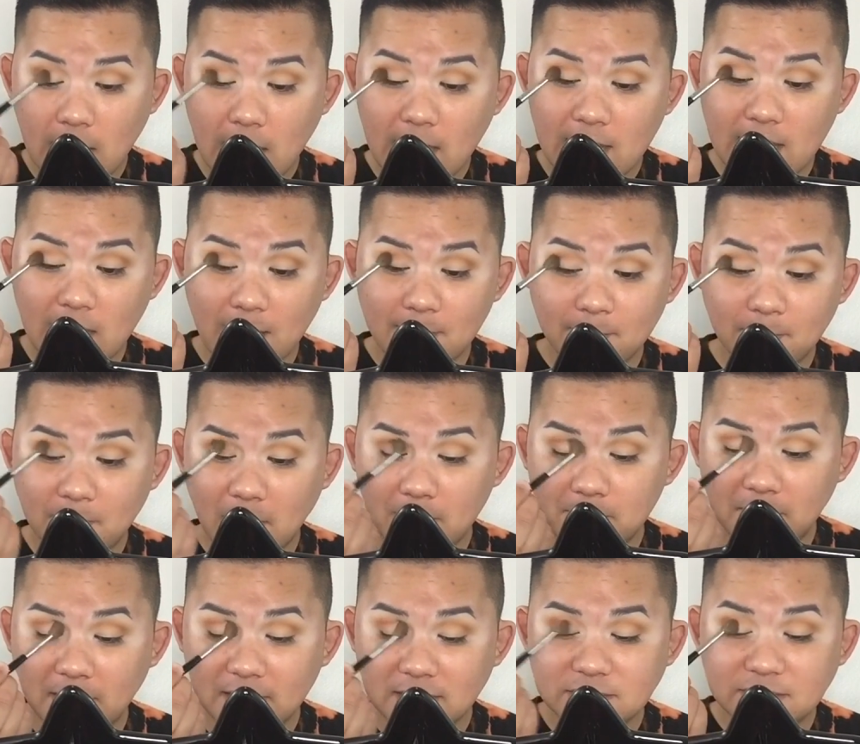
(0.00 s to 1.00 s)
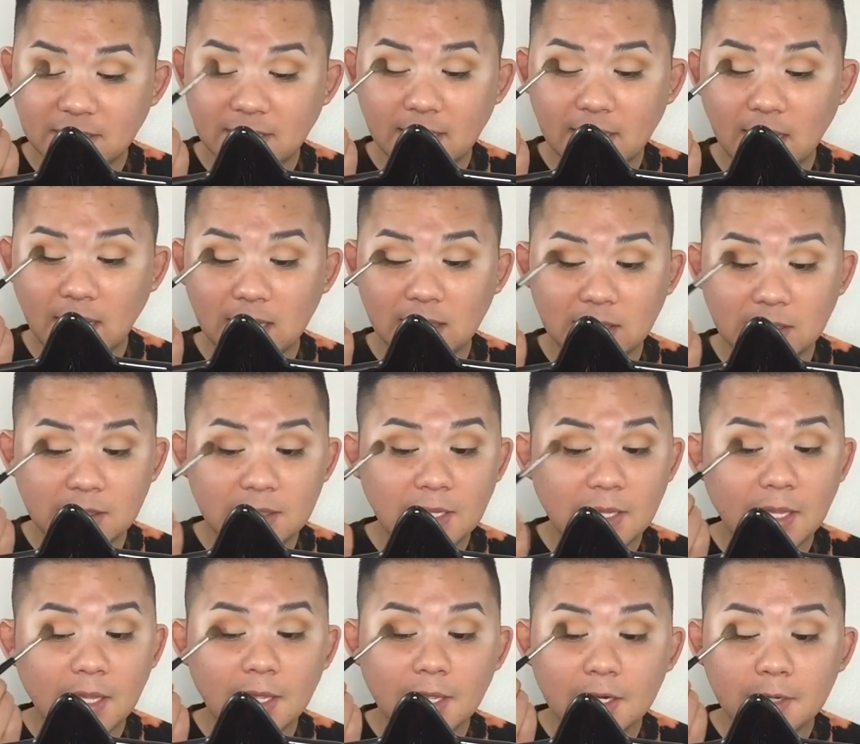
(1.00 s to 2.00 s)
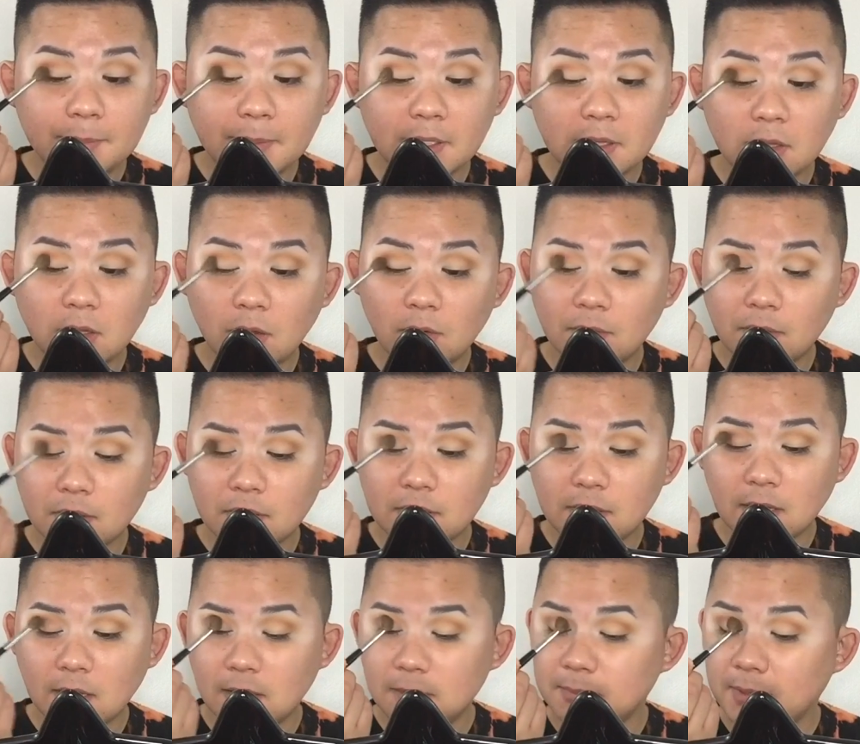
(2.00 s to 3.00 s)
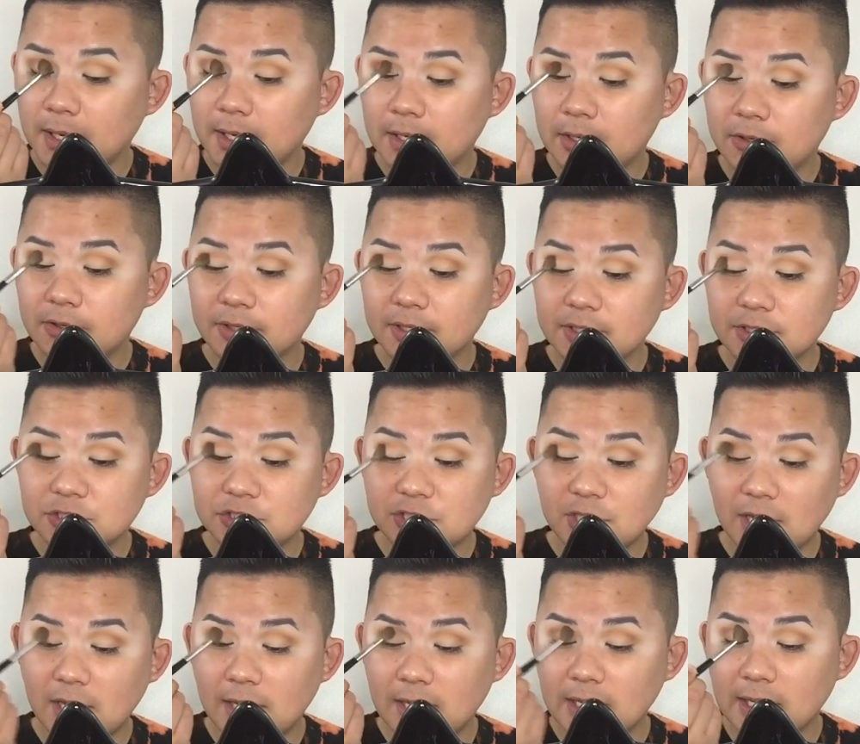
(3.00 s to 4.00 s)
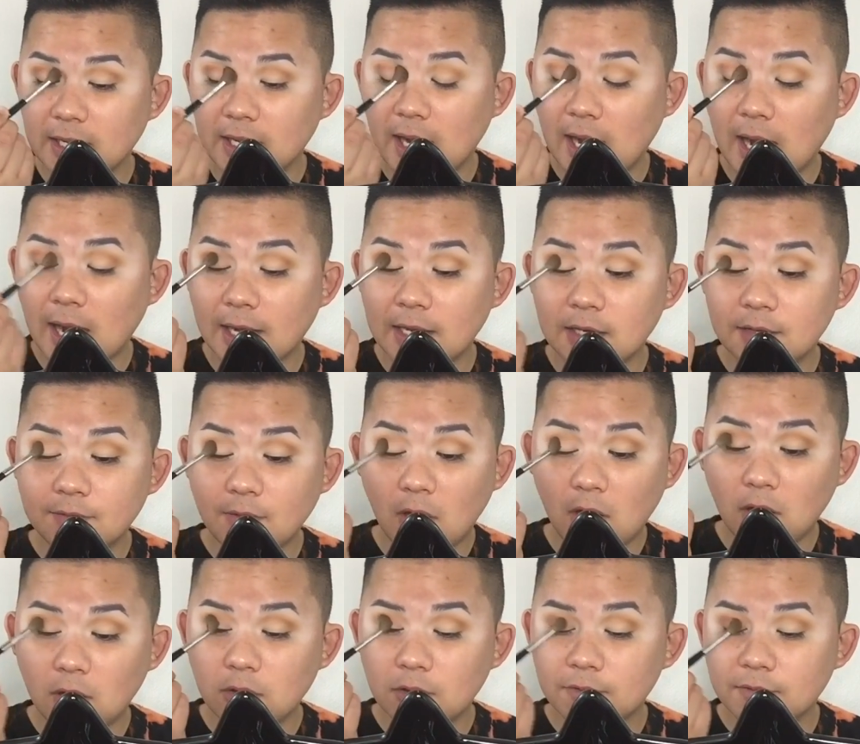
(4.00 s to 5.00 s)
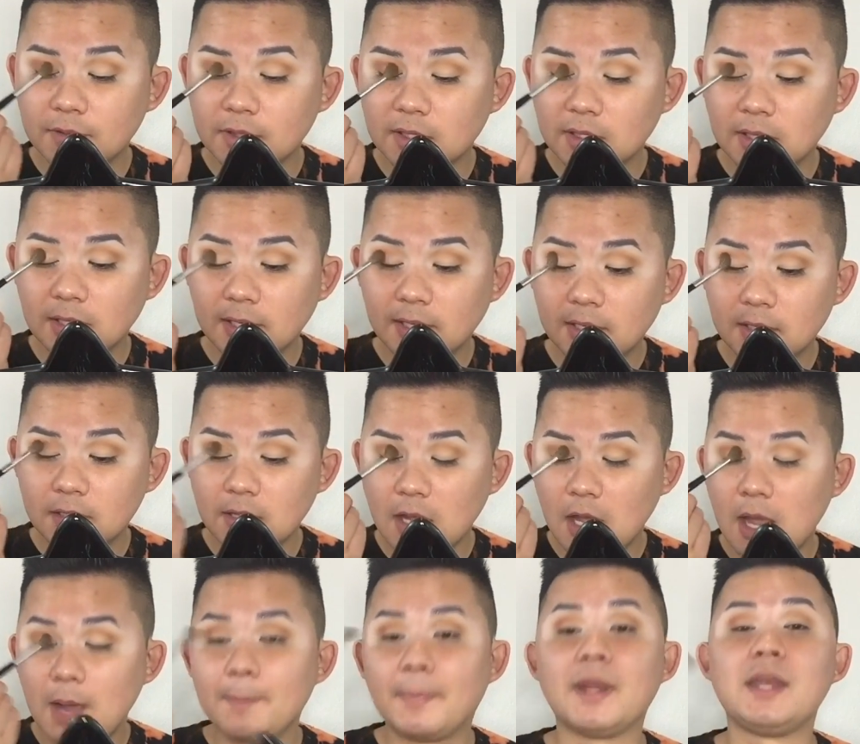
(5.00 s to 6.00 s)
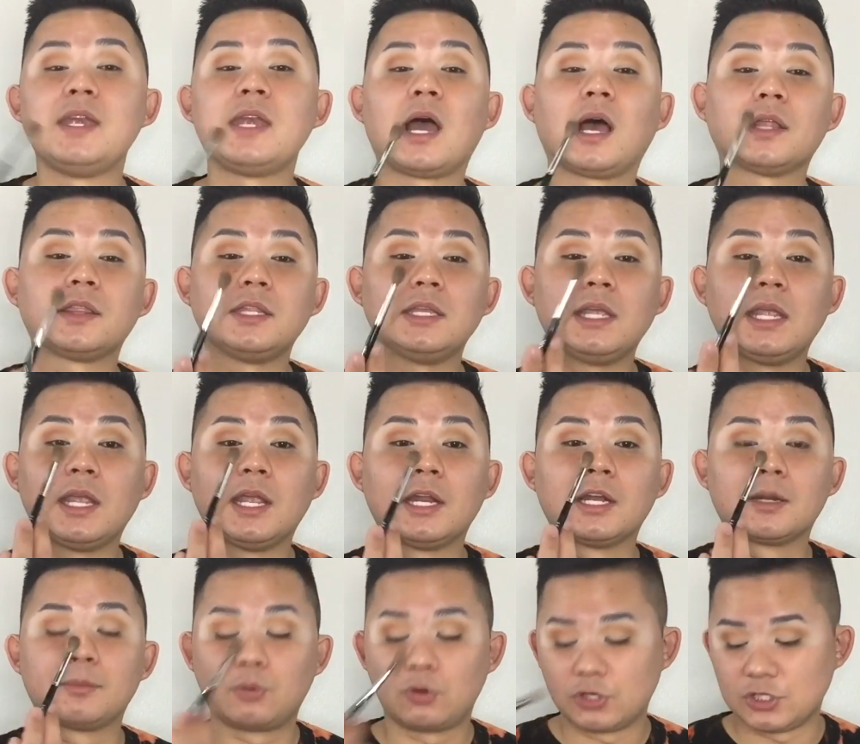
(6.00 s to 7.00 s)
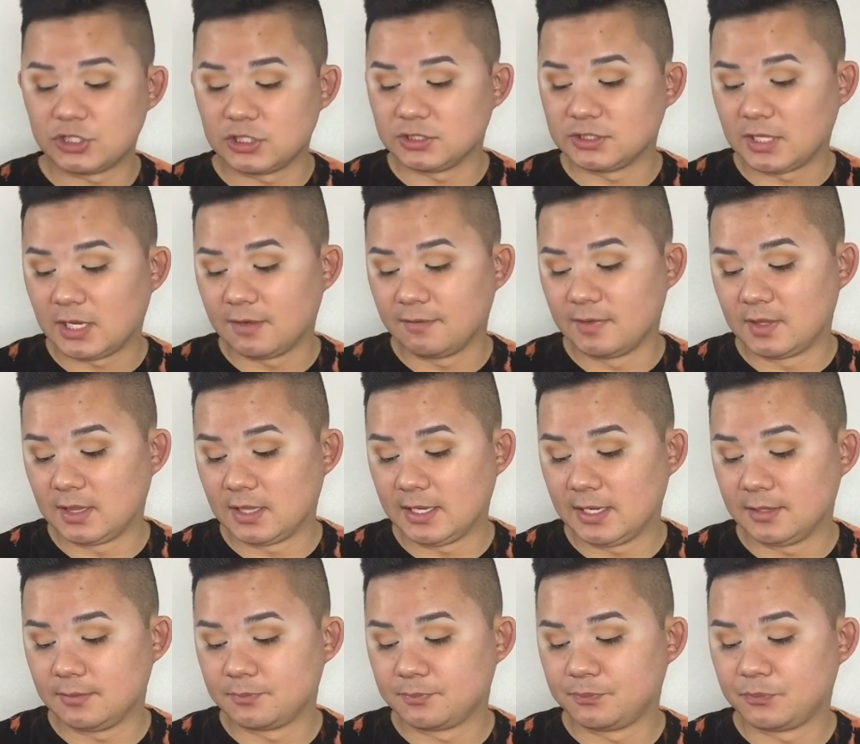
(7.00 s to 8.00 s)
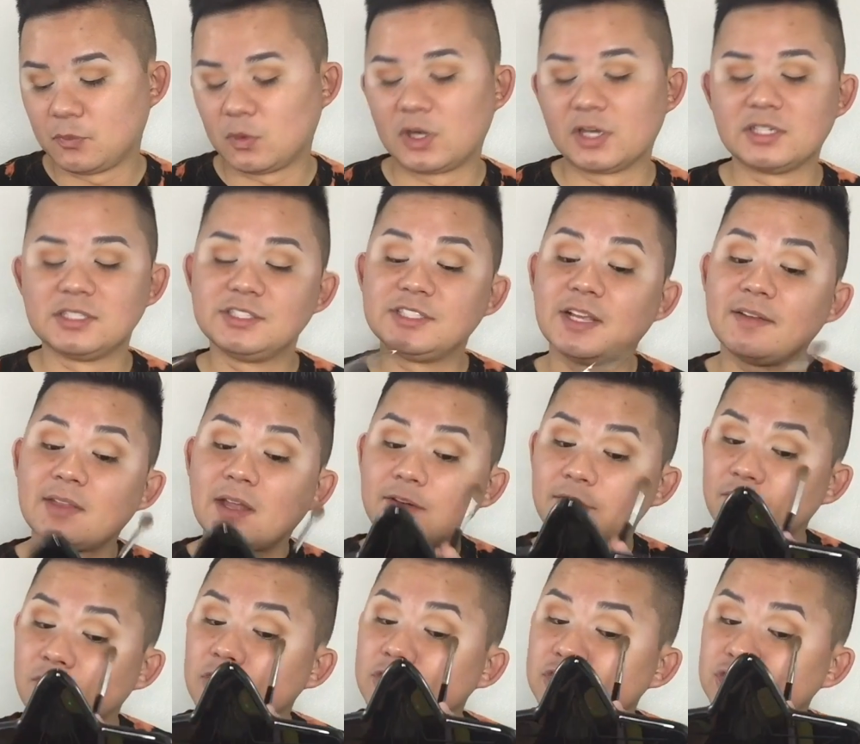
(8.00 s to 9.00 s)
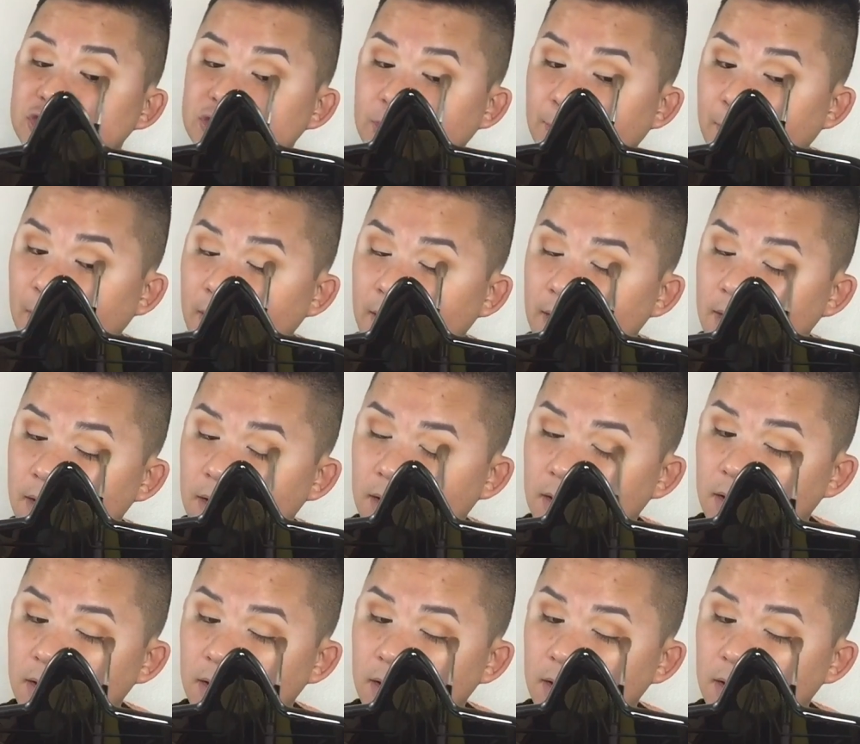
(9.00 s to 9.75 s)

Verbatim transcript: and I'm placing it a little bit lower than my crease shade and kind of all over the lid, but not the inner portions of the lid. We're going to see that for a shimmer.